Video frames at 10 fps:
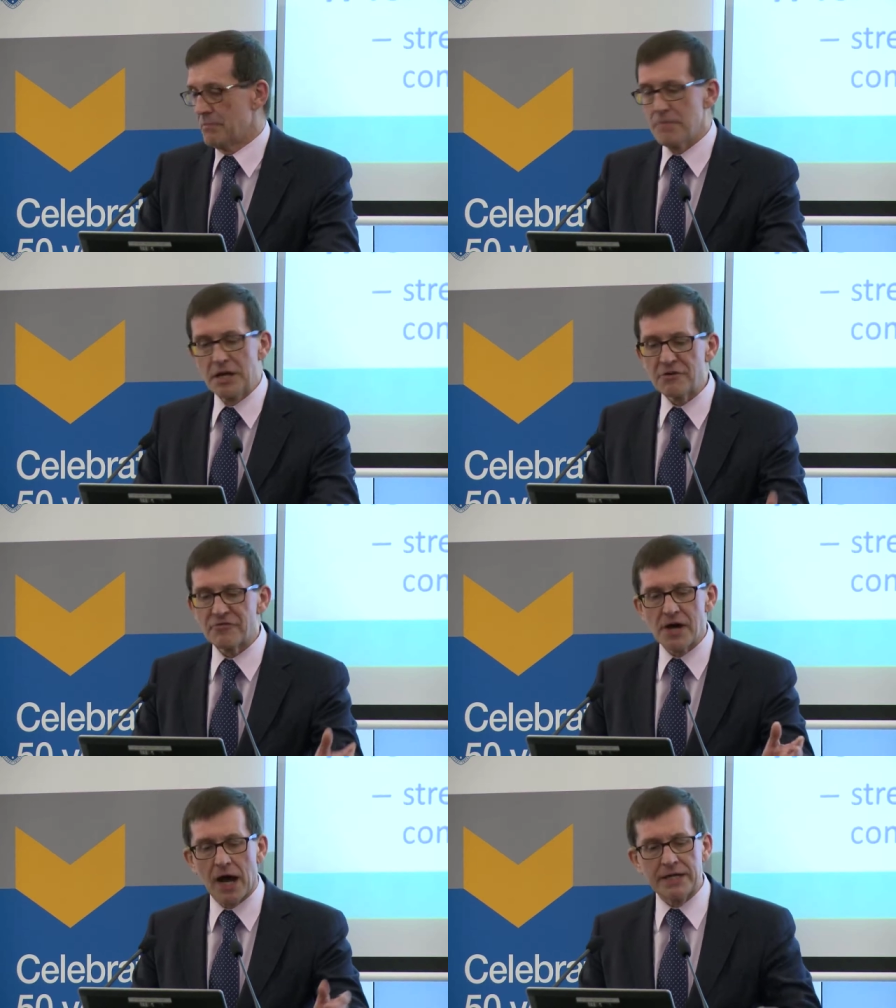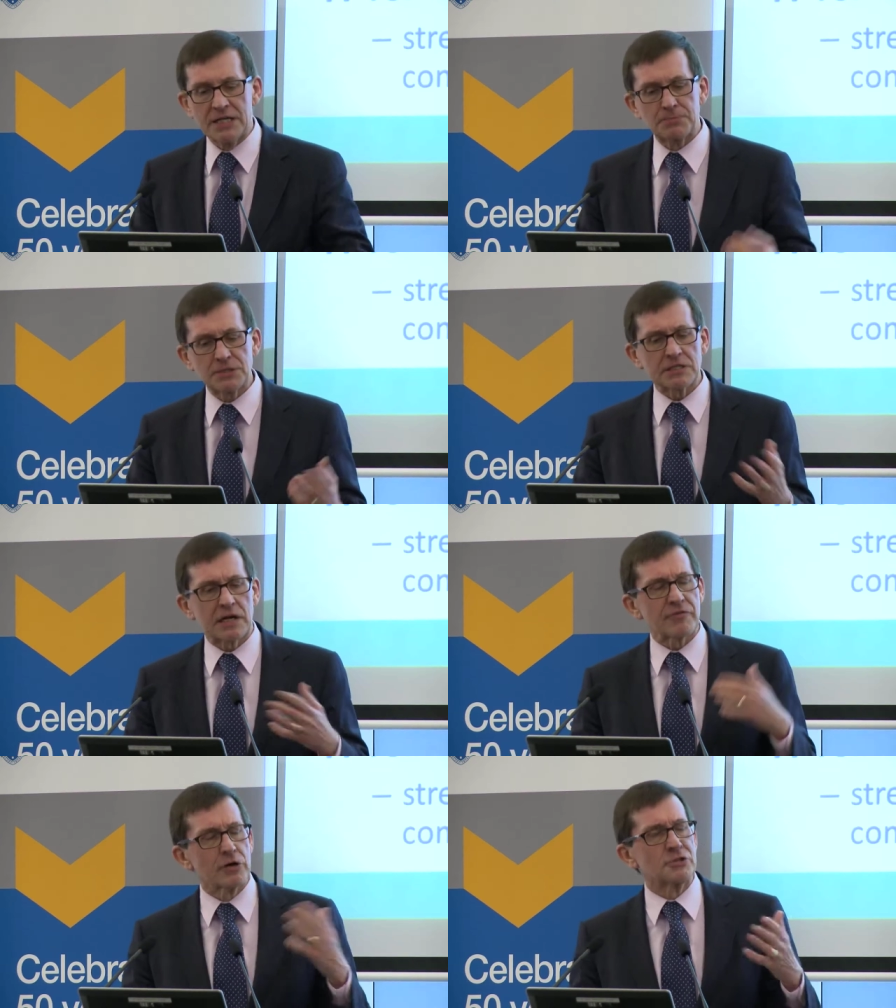Many of the ideas,
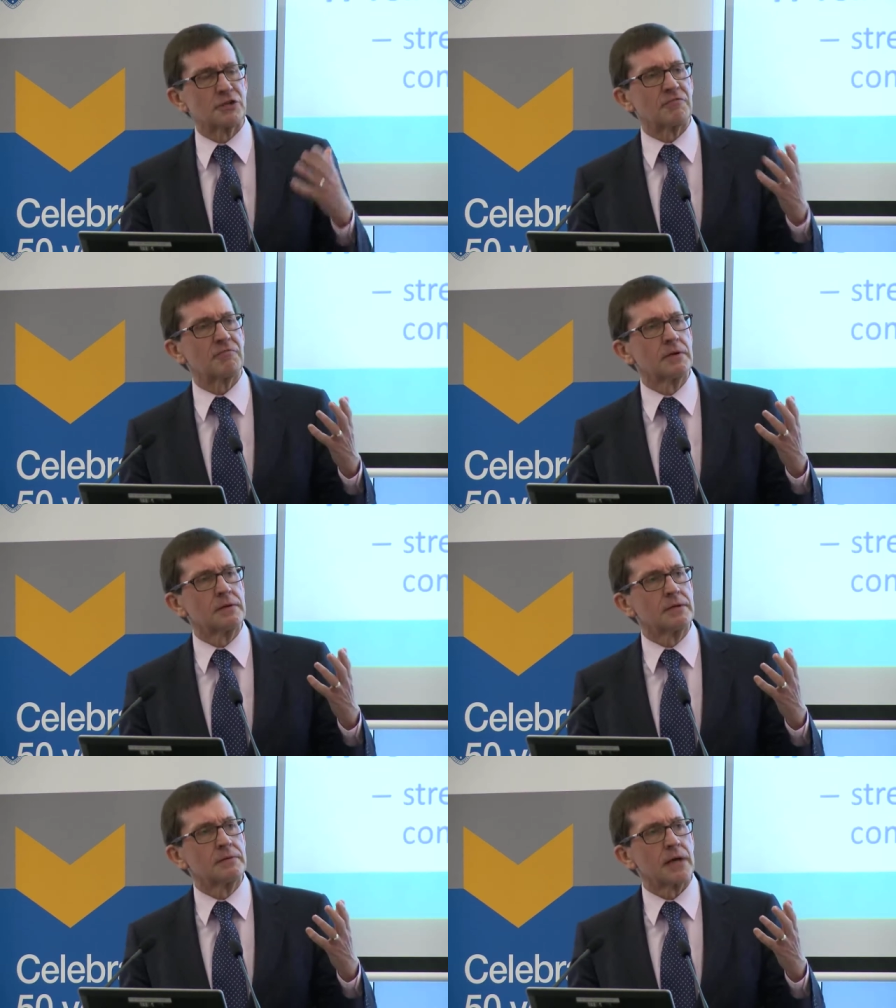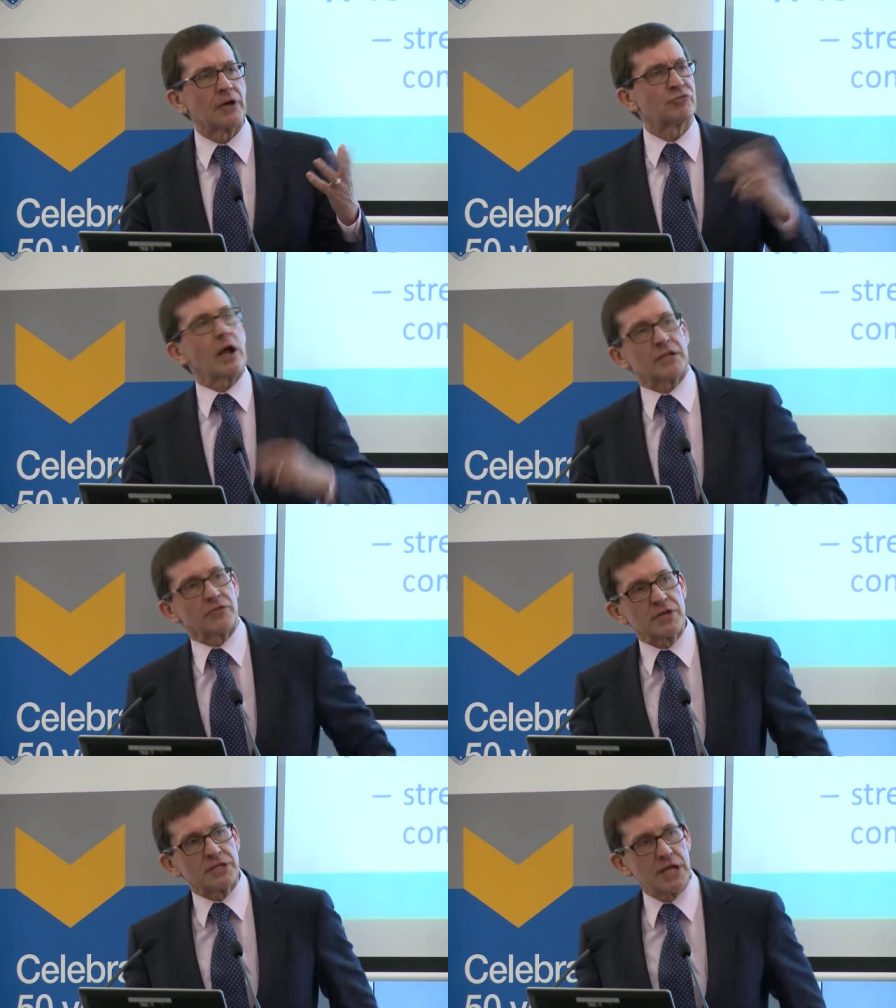particularly those that have attracted
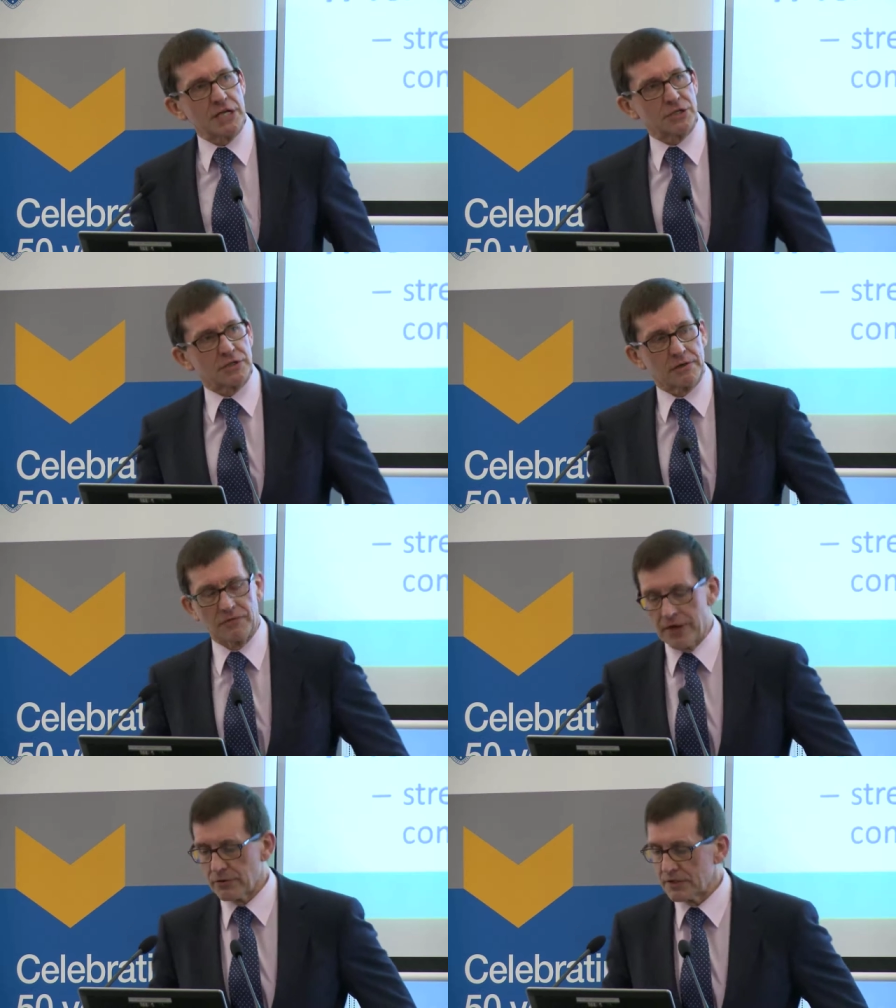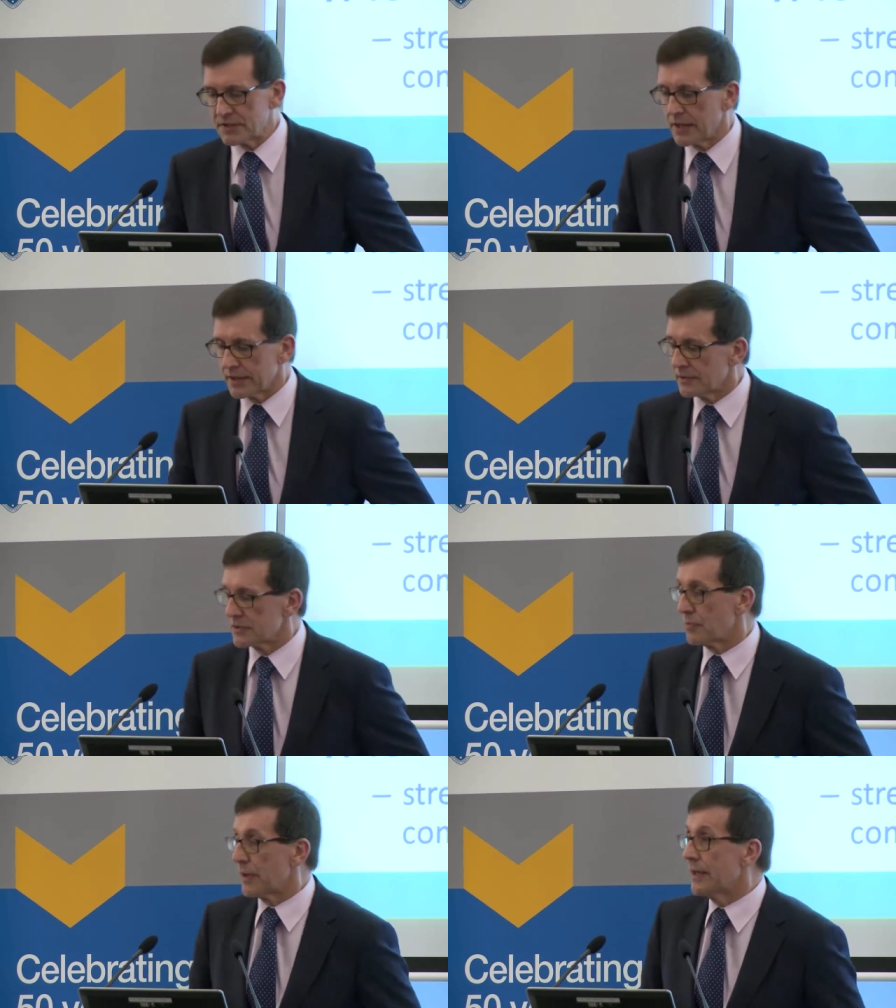the attention of the Herald Sun and
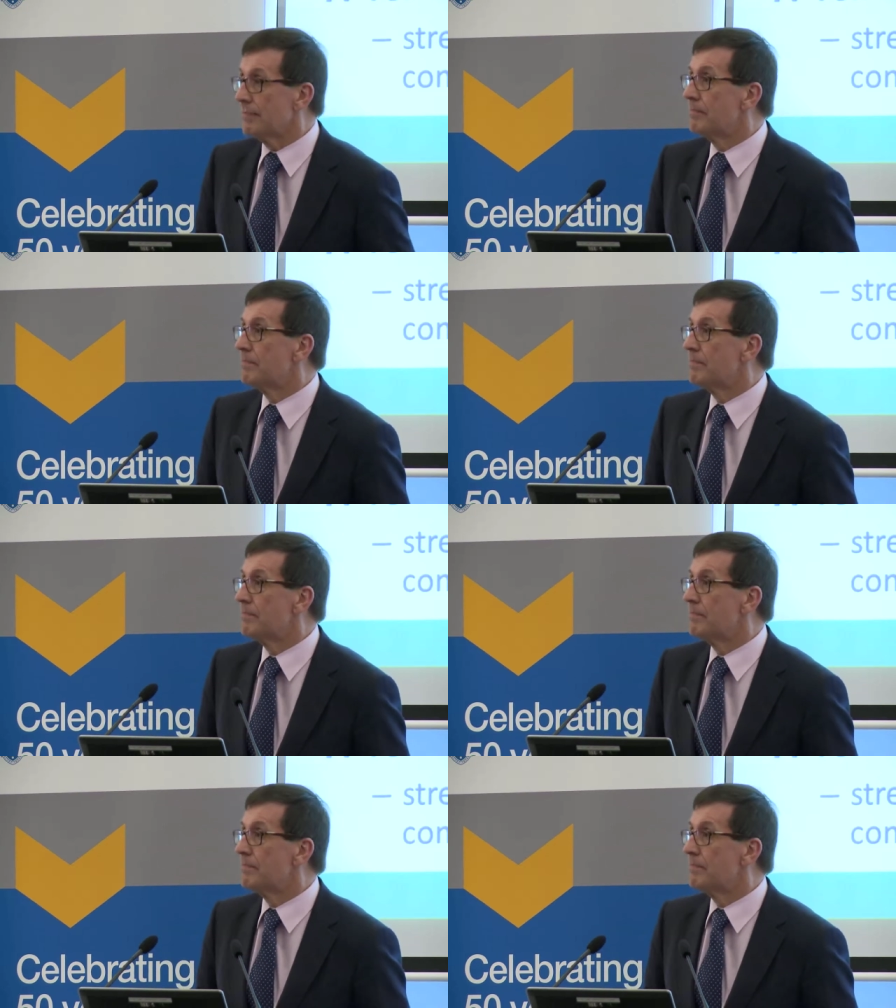elsewhere,